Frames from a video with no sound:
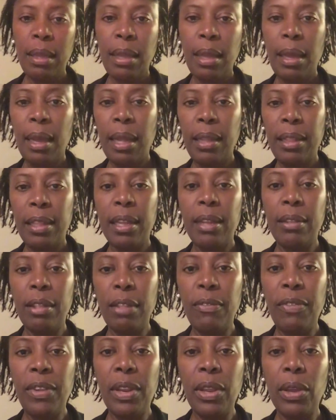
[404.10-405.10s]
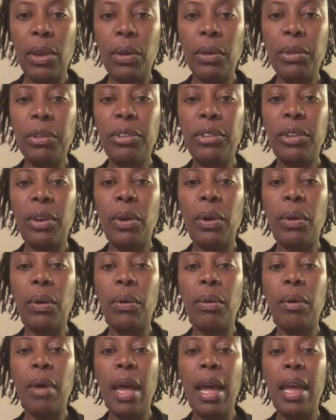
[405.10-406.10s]
at the end of the video.
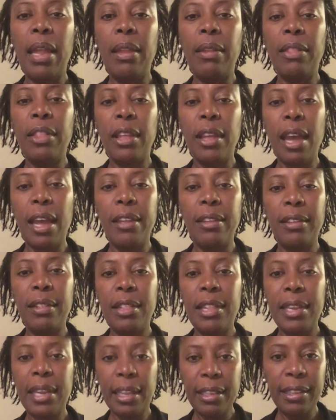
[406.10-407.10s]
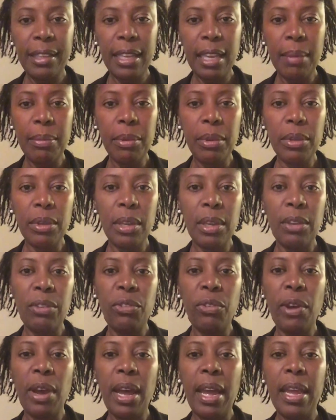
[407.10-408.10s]
So, and the next thing I'm gonna
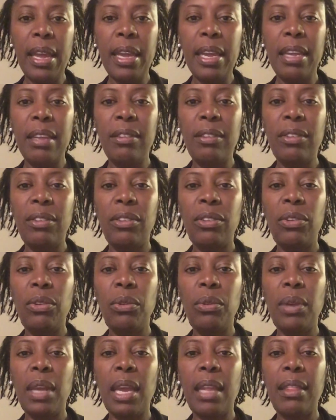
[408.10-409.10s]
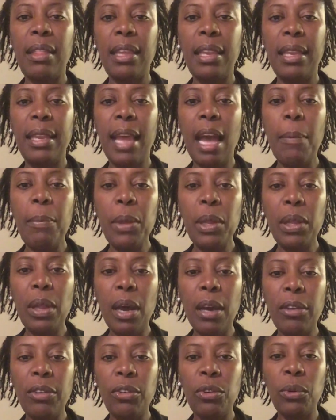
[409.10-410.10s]
try is to get the nappy
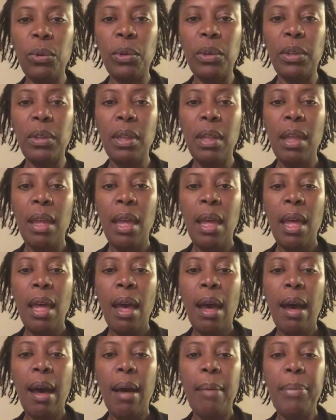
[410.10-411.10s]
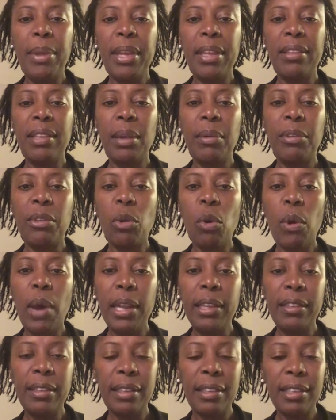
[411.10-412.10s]
lock tool, because I was
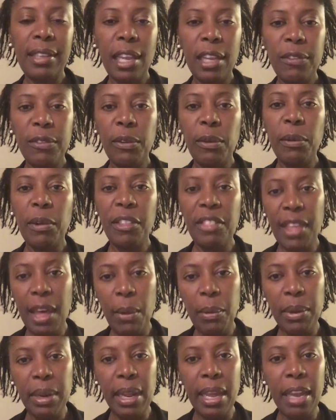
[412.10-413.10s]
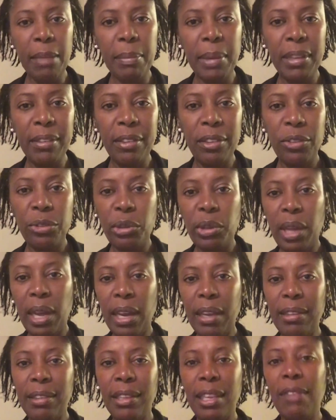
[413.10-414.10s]
quite successful with that when I had my sister
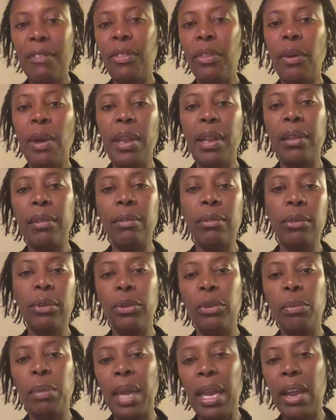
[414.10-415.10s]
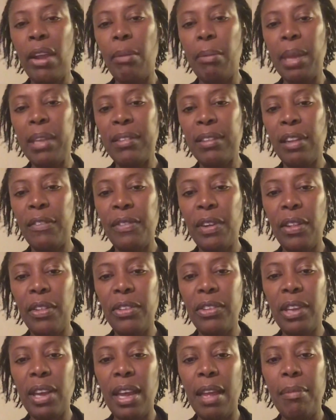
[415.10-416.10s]
locks, even though I didn't do my hair myself all the
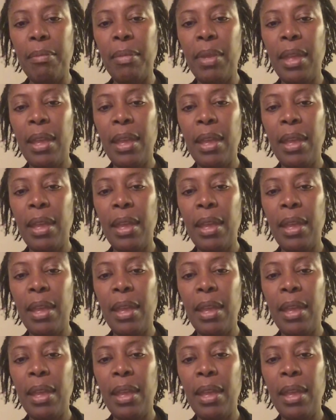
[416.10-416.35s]
time.